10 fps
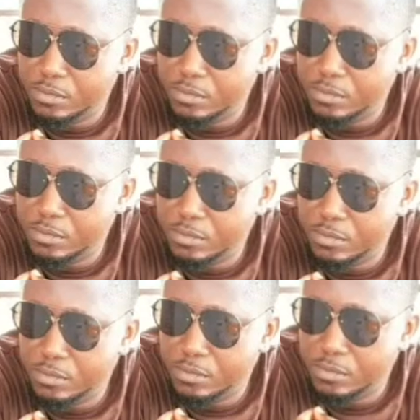
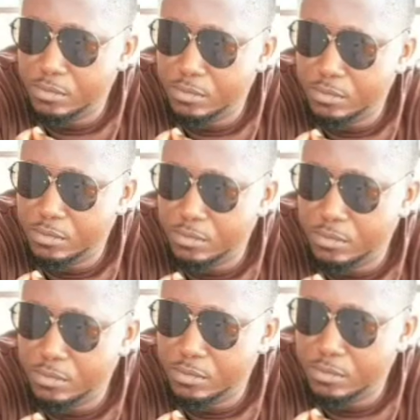
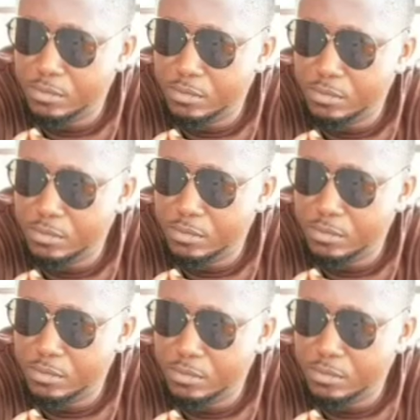
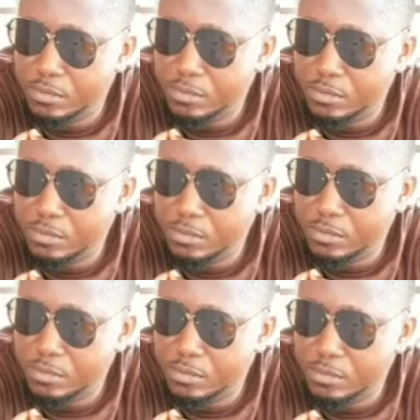
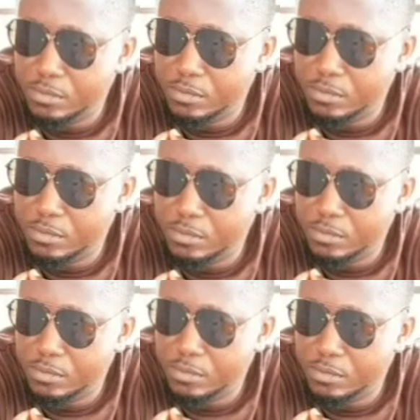
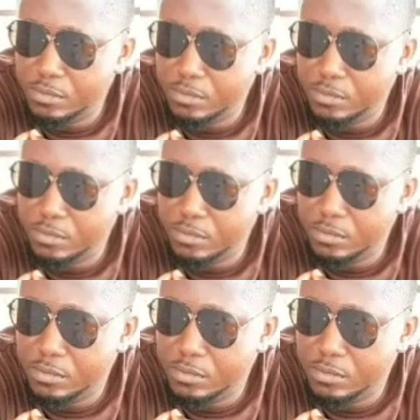(not speaking)